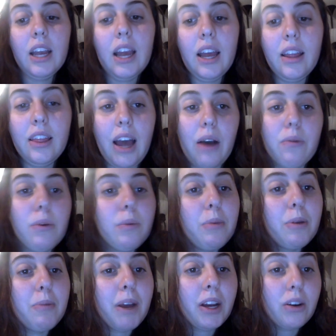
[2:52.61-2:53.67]
And that will
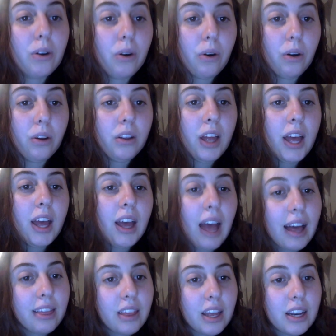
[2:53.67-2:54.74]
be my goal
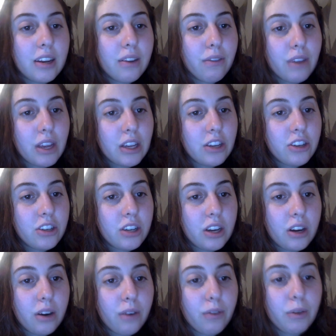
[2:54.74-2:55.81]
at the end of each
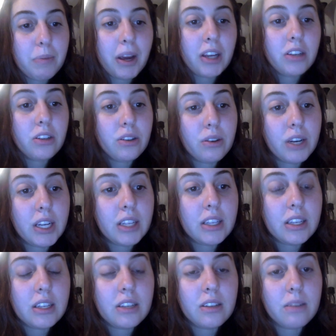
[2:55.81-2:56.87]
year for my
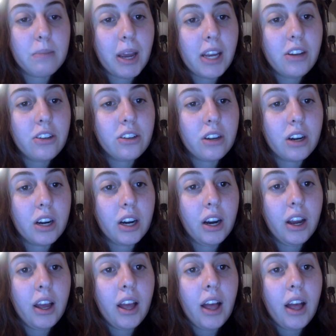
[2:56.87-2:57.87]
students, is to make sure